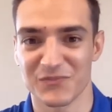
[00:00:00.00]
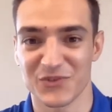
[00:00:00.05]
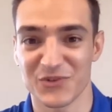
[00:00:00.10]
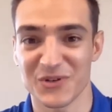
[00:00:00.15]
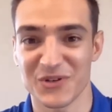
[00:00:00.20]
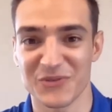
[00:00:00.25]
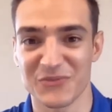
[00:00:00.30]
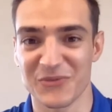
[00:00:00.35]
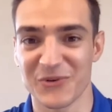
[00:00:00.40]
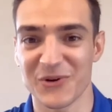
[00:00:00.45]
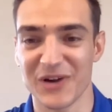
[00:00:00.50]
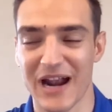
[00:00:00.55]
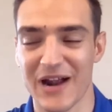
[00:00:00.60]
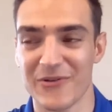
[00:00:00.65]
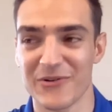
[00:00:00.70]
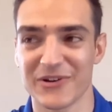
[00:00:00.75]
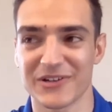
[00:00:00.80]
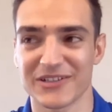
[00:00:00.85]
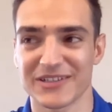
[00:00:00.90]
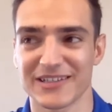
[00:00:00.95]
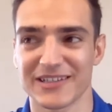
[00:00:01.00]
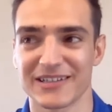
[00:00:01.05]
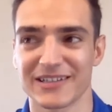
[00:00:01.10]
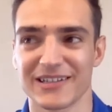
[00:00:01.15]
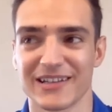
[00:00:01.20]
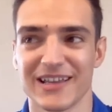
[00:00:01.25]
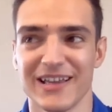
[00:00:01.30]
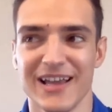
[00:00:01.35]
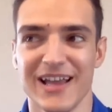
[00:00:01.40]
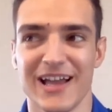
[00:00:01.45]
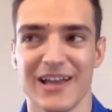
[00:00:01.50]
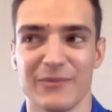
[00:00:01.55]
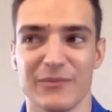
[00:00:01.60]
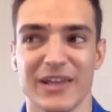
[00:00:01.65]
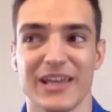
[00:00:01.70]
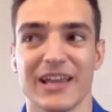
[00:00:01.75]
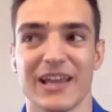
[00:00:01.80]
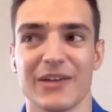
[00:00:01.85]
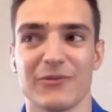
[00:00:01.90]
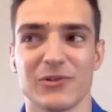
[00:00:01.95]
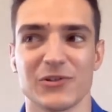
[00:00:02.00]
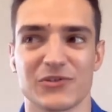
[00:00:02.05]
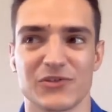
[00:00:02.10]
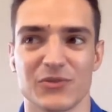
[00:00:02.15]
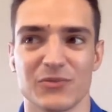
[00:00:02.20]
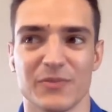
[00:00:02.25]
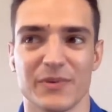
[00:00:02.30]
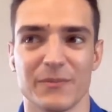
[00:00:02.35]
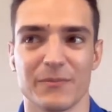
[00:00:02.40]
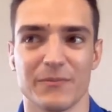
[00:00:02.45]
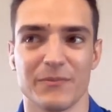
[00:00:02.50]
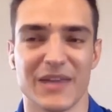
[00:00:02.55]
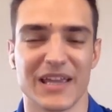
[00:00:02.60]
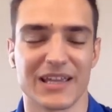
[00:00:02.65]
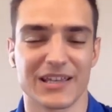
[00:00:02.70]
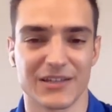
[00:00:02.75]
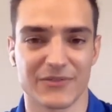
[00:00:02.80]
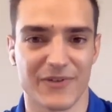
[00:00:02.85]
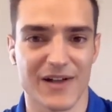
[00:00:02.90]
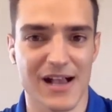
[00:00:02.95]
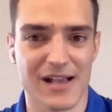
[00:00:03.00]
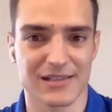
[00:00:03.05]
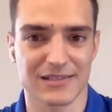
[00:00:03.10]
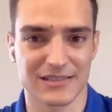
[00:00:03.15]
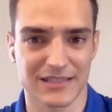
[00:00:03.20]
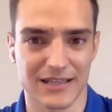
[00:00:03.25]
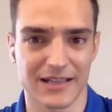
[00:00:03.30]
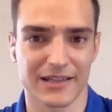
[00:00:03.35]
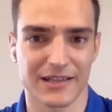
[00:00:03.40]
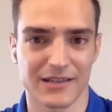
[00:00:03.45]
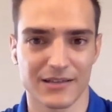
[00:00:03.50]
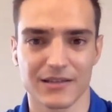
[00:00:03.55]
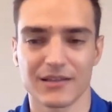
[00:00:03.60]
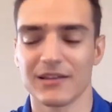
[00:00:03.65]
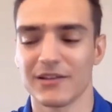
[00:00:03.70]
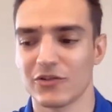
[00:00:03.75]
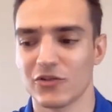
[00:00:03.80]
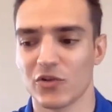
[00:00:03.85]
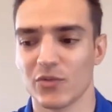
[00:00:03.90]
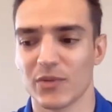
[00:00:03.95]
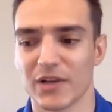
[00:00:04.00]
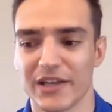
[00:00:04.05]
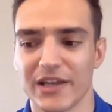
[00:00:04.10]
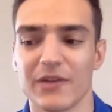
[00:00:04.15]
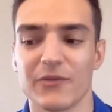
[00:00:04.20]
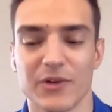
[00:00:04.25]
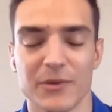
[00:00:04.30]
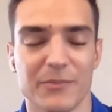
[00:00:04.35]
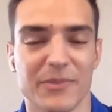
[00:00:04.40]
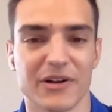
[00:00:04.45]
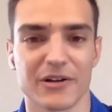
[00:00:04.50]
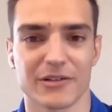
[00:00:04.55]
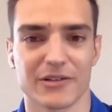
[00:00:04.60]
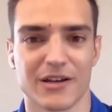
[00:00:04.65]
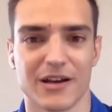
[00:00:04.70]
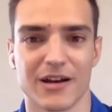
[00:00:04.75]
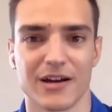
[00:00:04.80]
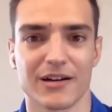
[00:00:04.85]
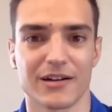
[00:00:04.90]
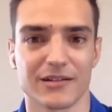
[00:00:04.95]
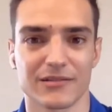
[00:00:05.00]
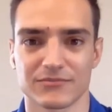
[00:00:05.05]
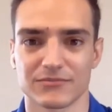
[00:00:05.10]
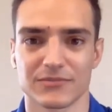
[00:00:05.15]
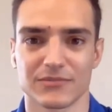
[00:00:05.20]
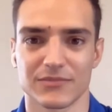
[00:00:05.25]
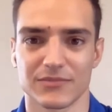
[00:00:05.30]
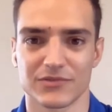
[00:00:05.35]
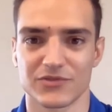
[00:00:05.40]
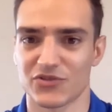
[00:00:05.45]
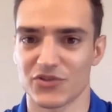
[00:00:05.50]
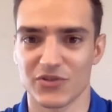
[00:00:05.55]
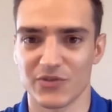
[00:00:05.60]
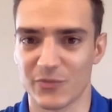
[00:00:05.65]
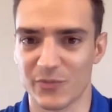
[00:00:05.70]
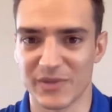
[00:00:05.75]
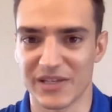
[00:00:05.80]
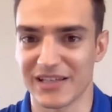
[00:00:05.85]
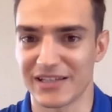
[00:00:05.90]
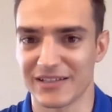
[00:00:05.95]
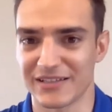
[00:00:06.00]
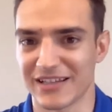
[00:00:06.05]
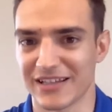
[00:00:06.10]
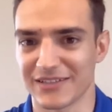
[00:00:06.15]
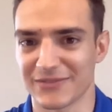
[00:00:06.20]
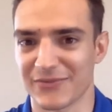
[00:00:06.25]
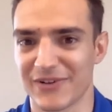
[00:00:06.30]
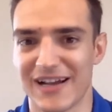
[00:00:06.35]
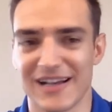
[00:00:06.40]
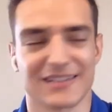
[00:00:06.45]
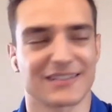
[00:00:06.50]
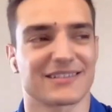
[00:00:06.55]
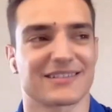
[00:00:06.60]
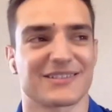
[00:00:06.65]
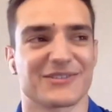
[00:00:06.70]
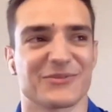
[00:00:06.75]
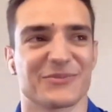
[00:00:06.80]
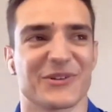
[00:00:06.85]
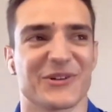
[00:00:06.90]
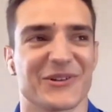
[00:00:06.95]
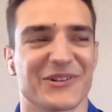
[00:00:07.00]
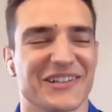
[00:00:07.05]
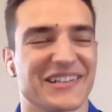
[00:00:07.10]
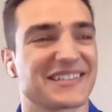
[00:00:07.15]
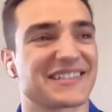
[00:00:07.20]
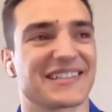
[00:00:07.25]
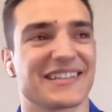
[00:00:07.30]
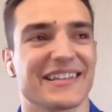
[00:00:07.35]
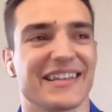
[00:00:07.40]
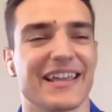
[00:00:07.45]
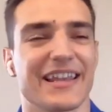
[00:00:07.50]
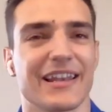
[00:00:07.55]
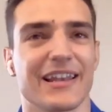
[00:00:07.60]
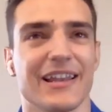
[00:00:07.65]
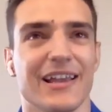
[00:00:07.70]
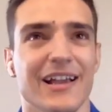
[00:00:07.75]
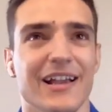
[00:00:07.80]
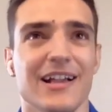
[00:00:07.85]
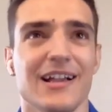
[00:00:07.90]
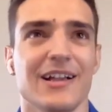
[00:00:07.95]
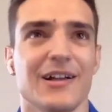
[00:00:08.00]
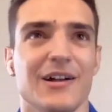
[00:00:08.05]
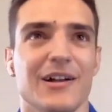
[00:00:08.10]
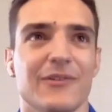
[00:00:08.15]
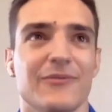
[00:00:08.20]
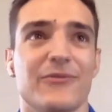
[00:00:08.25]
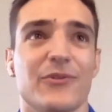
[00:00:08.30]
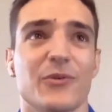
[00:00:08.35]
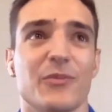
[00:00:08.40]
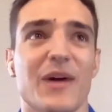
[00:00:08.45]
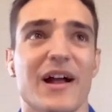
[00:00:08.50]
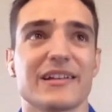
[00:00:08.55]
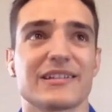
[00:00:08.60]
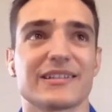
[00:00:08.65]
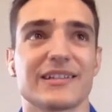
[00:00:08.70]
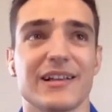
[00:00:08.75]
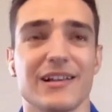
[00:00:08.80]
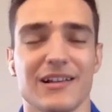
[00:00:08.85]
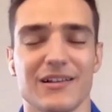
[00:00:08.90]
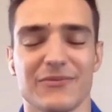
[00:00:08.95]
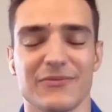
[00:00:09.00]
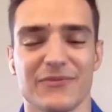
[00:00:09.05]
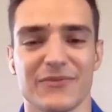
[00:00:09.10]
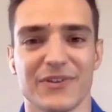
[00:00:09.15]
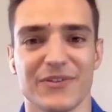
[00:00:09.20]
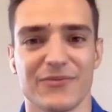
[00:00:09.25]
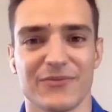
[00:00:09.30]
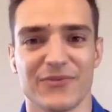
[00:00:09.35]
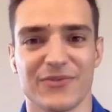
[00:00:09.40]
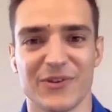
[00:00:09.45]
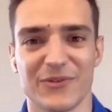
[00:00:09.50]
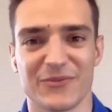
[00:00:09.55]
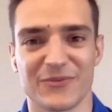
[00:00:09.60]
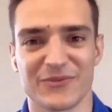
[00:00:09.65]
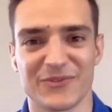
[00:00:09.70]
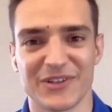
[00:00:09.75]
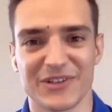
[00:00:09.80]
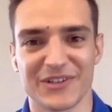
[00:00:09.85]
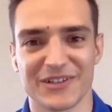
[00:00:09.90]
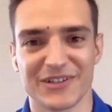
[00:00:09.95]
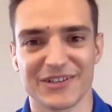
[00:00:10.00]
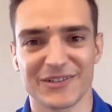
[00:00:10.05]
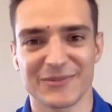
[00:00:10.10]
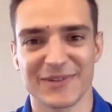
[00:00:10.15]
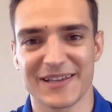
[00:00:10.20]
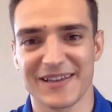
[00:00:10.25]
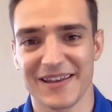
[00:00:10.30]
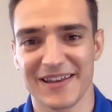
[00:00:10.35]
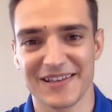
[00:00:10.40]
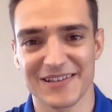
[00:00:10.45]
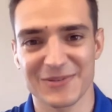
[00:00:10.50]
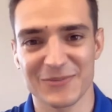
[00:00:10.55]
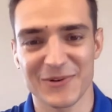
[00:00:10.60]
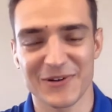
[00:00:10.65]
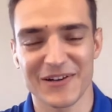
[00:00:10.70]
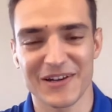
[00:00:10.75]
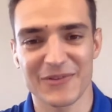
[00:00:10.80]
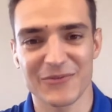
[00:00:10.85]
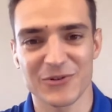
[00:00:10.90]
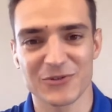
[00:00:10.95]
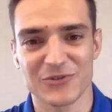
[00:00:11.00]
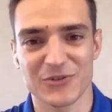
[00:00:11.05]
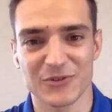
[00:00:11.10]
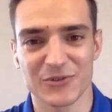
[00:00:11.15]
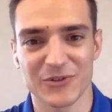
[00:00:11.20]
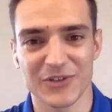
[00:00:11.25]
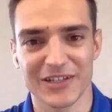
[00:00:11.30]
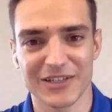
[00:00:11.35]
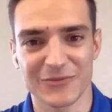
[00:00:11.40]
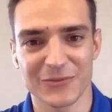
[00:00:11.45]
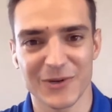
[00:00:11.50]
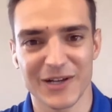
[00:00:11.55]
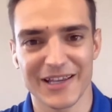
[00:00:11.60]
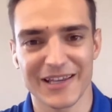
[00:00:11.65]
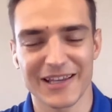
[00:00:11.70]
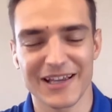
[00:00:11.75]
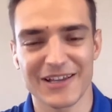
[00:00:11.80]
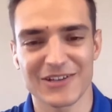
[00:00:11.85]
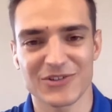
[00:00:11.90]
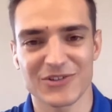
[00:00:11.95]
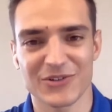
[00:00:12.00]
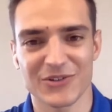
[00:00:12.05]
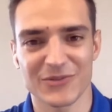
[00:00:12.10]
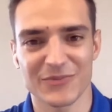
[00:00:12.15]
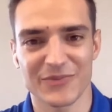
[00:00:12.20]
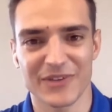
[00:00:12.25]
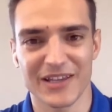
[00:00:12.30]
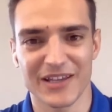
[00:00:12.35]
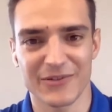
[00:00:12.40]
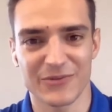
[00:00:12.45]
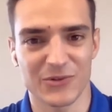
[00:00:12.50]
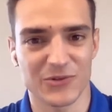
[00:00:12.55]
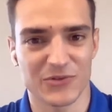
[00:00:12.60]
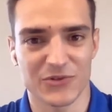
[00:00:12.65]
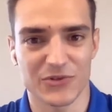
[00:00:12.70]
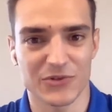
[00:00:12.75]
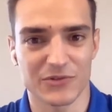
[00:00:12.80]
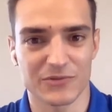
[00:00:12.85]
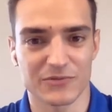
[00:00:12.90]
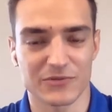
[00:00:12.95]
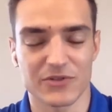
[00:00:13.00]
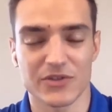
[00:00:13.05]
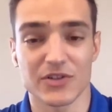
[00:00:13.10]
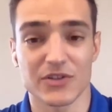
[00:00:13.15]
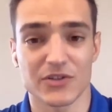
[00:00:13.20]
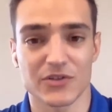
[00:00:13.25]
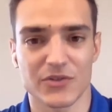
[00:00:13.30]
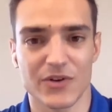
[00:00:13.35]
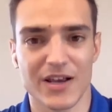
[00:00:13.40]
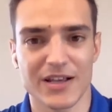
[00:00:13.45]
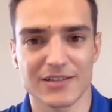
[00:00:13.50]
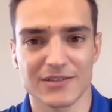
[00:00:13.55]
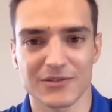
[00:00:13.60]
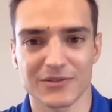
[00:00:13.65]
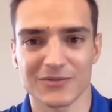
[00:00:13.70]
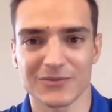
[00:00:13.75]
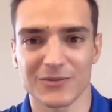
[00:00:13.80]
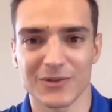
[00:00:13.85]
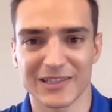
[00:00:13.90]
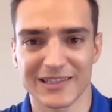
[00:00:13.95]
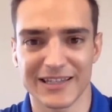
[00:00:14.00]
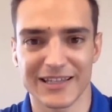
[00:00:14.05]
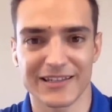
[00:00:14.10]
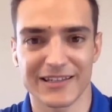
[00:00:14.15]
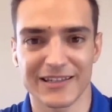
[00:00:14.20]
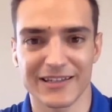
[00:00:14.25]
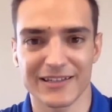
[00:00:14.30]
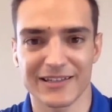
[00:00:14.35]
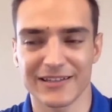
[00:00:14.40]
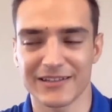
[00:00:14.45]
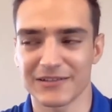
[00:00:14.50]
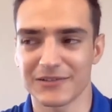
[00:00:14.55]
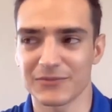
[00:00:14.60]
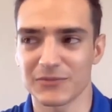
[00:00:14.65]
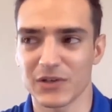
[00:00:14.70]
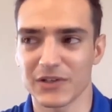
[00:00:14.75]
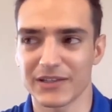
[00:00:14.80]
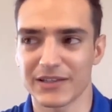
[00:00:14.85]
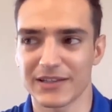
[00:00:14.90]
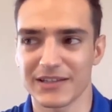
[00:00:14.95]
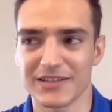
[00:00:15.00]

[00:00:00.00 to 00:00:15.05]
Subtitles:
24 hours, and being able to make it fast. Like, normally a repaired car shouldn't be that fast, to be honest. And then for myself, if the mechanics were able to do it, why I shouldn't be able to just trust on what they did and what